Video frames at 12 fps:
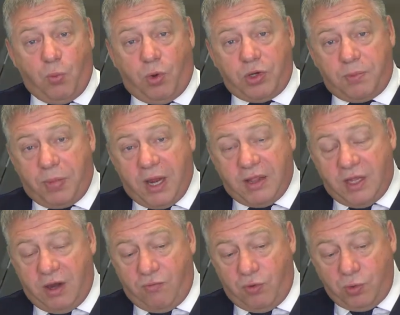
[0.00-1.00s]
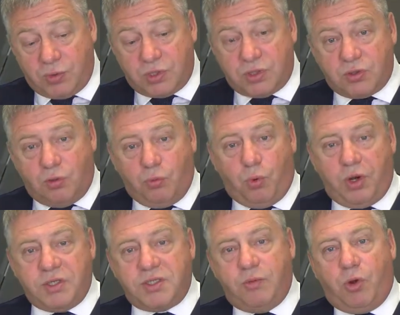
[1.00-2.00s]
want to plan their routes. So
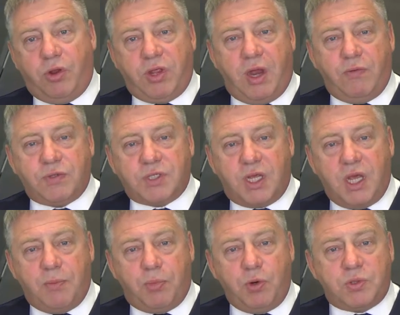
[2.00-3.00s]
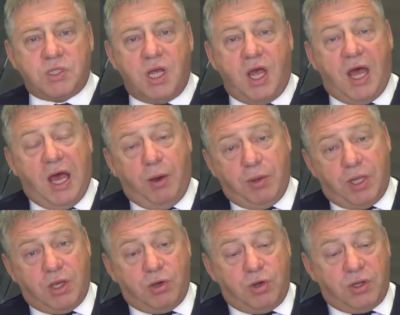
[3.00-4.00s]
what are their escape routes? How are
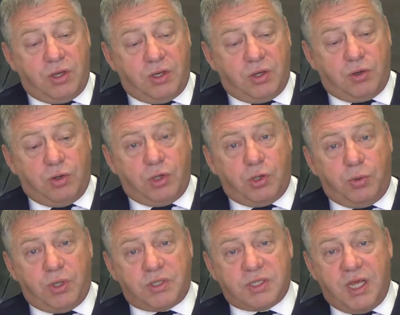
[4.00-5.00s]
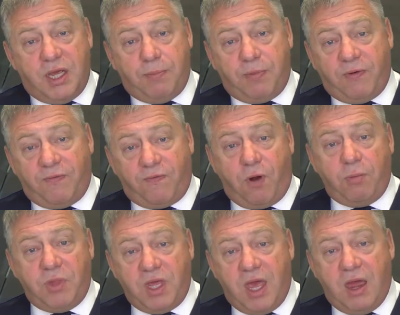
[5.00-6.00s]
they going to escape
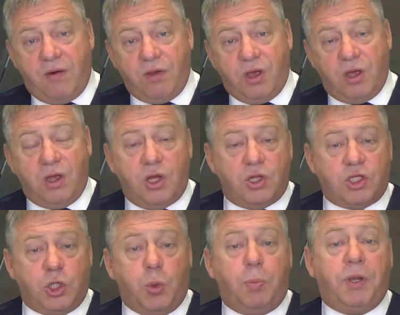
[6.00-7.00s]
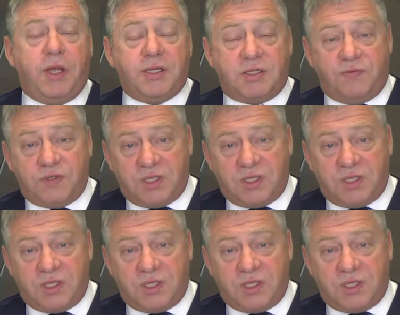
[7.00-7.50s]
from the area to a place of